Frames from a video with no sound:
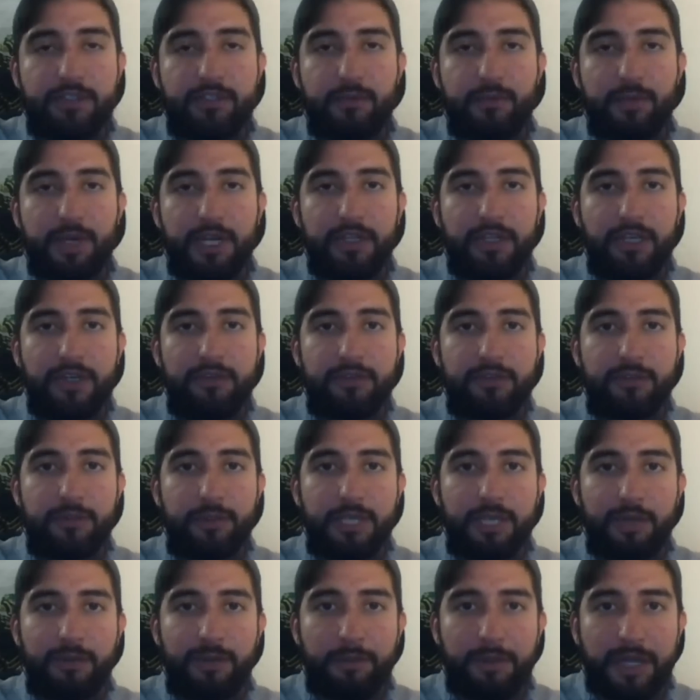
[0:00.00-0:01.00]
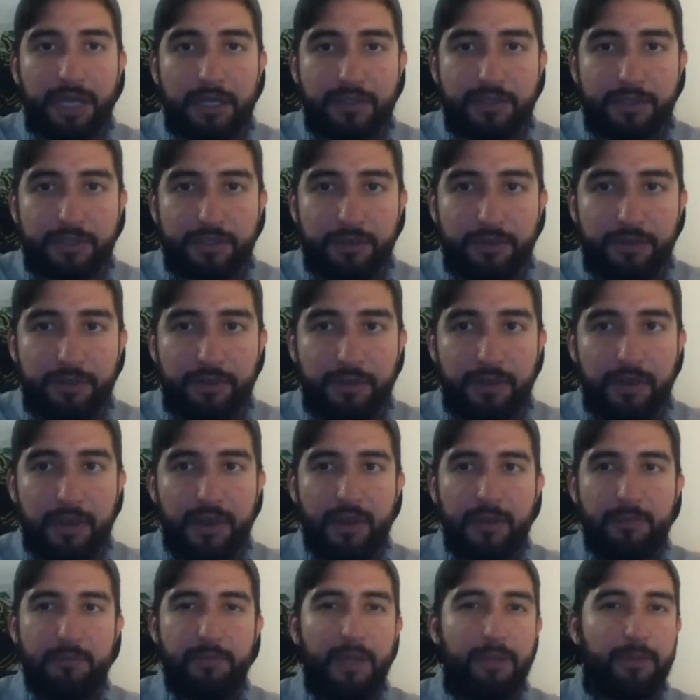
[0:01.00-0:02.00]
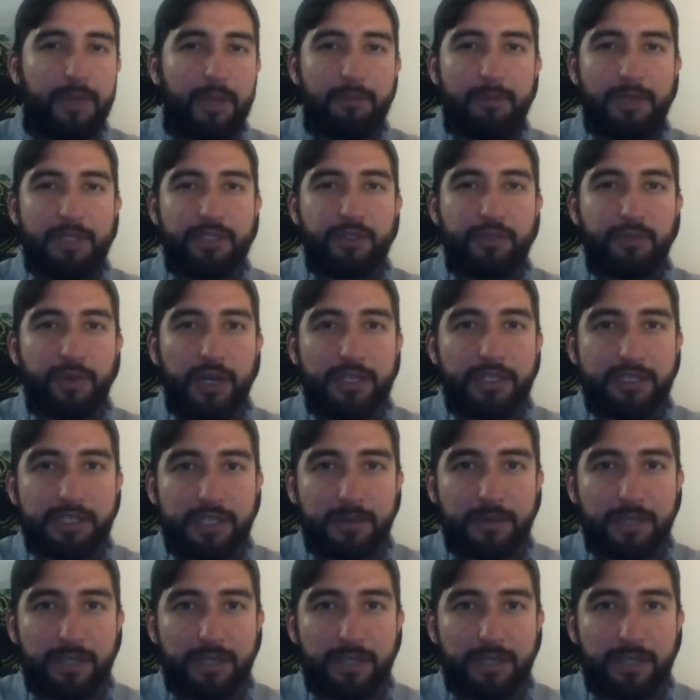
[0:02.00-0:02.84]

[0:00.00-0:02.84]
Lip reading: but I thought he was going to be coming back soon. Maybe I misread something,